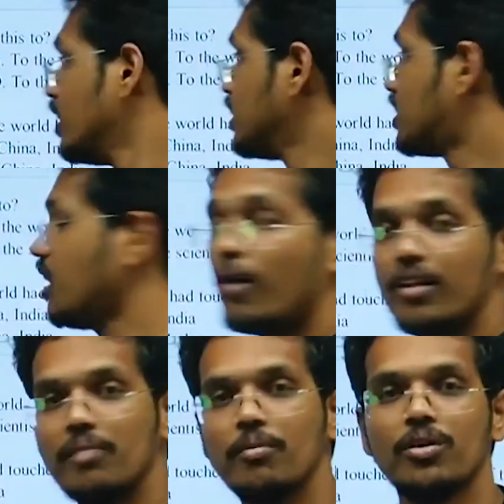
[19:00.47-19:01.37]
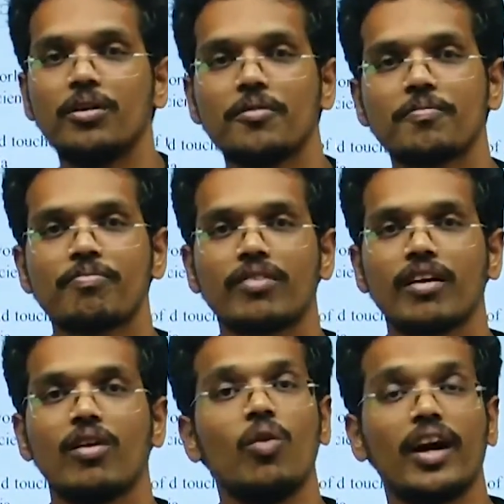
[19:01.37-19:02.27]
step on the moon.
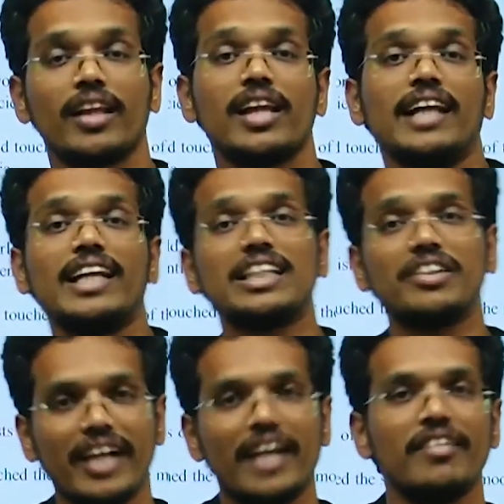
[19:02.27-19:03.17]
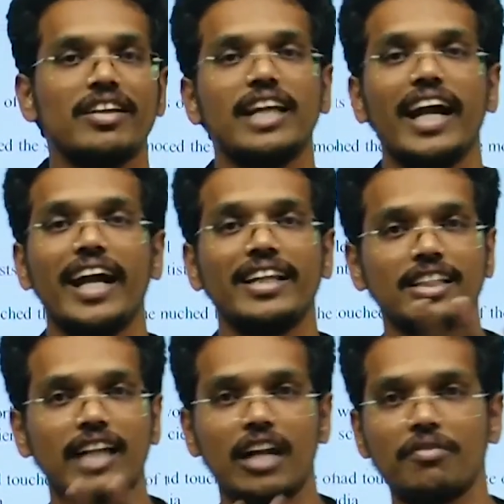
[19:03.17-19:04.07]
What are the other three countries? Again, there is
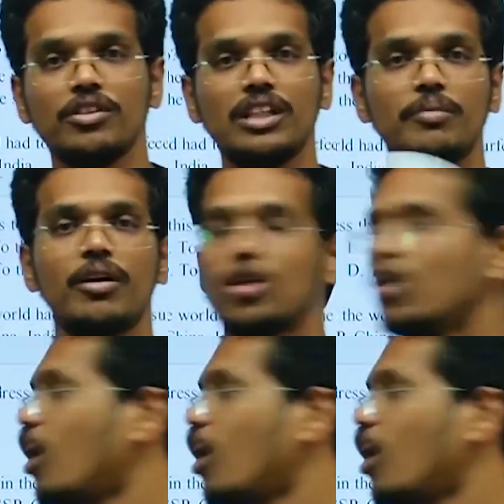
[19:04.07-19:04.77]
a confusion among two